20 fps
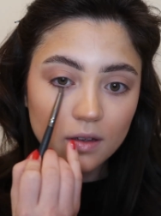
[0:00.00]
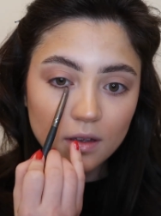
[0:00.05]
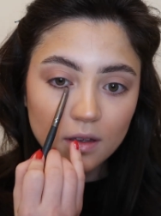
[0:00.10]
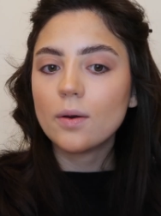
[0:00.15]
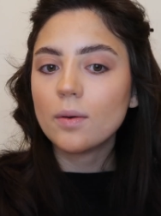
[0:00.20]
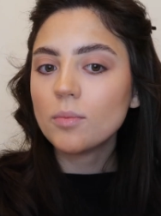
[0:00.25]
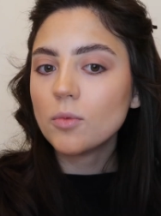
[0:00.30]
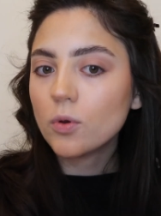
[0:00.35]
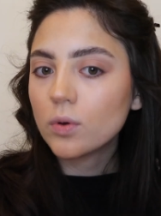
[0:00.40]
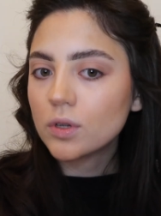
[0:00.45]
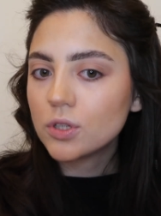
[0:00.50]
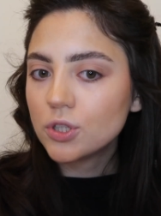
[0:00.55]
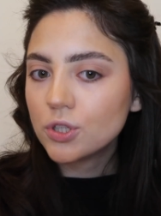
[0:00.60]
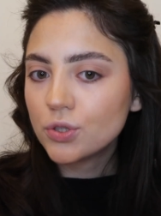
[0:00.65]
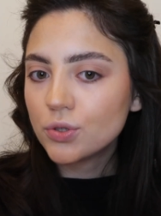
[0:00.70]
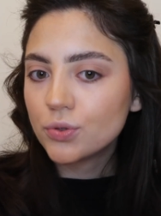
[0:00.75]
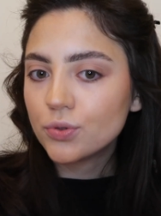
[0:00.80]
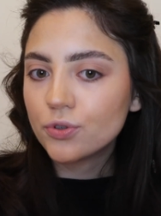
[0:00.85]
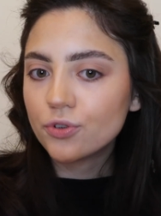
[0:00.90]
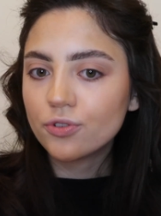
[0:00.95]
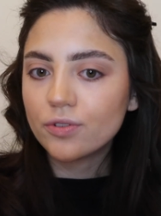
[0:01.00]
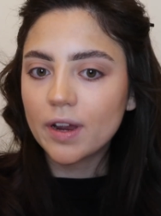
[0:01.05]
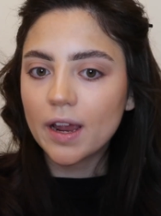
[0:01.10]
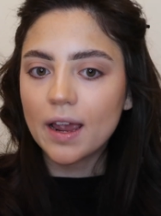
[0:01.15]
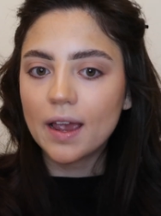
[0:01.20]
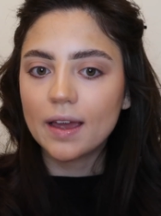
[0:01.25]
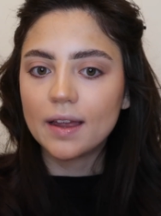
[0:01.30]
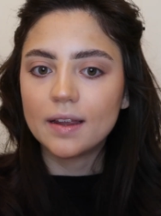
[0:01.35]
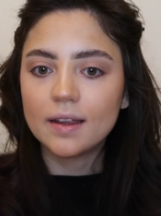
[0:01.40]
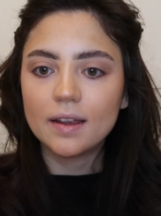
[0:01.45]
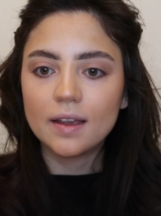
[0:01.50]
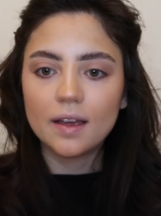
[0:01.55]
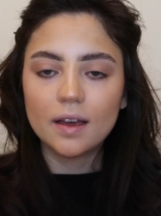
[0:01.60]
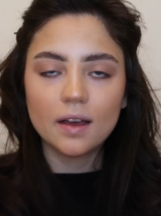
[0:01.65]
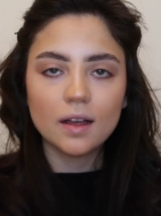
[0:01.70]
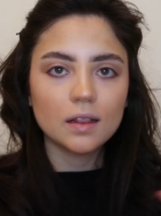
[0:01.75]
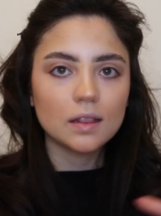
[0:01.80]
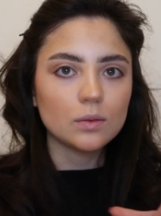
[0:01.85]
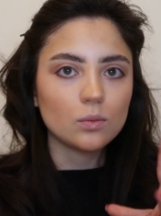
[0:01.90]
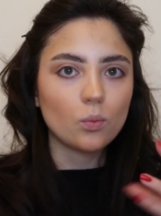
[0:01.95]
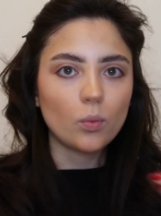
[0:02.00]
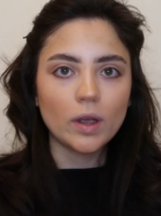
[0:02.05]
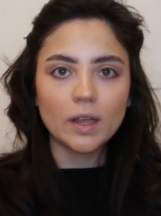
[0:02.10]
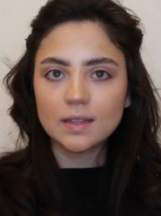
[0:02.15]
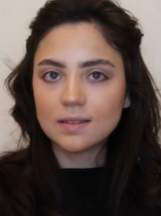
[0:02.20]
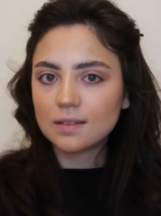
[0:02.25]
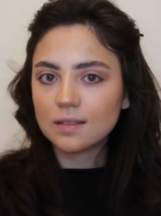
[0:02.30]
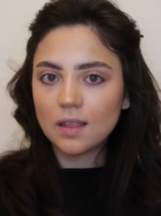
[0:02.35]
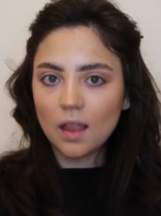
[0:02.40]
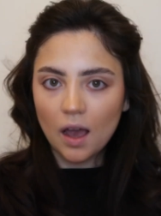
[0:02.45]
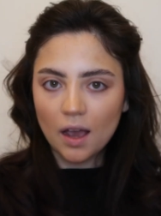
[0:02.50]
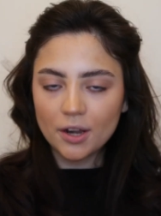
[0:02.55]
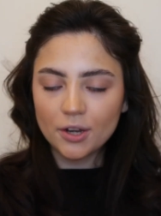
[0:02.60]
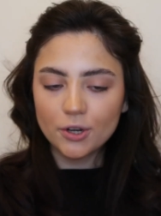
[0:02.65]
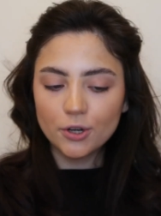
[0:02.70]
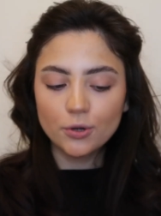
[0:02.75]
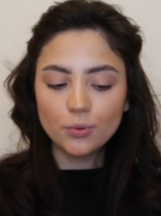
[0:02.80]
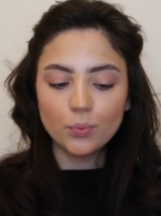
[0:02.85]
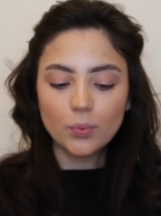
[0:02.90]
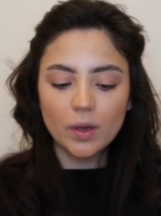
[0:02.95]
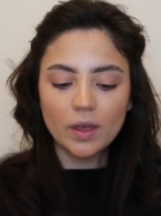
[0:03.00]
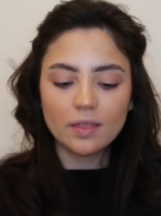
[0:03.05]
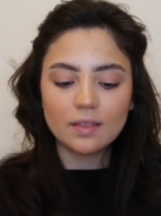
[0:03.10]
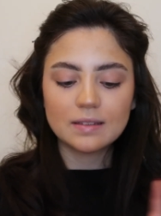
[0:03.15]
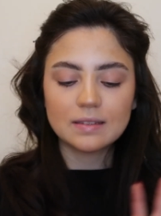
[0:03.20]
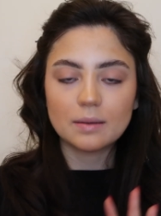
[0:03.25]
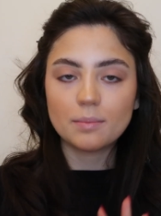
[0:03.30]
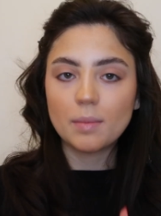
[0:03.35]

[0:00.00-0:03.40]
Now I'm going to create a winged liner with